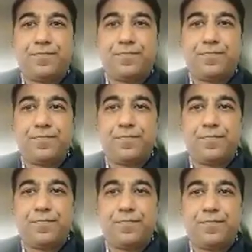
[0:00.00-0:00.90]

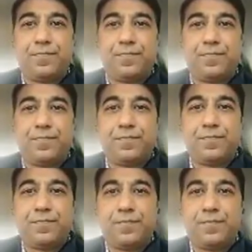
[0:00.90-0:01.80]

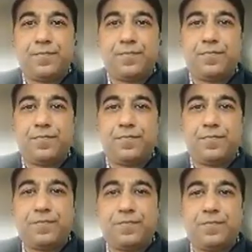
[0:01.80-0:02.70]

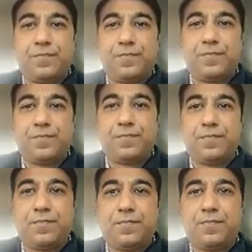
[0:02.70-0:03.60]

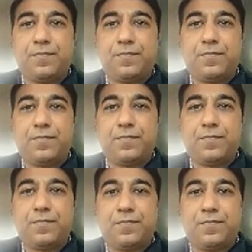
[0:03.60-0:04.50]

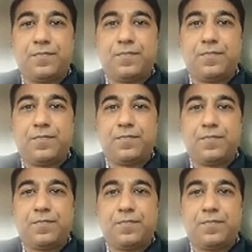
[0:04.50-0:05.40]

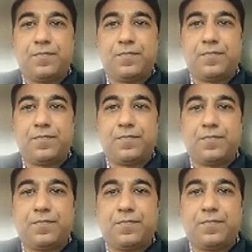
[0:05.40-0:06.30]

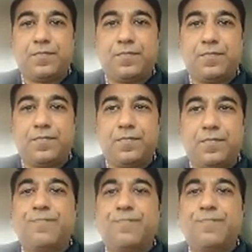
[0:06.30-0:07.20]

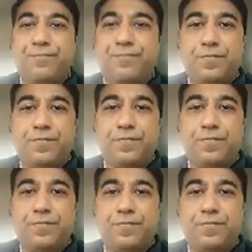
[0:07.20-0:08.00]
(silent)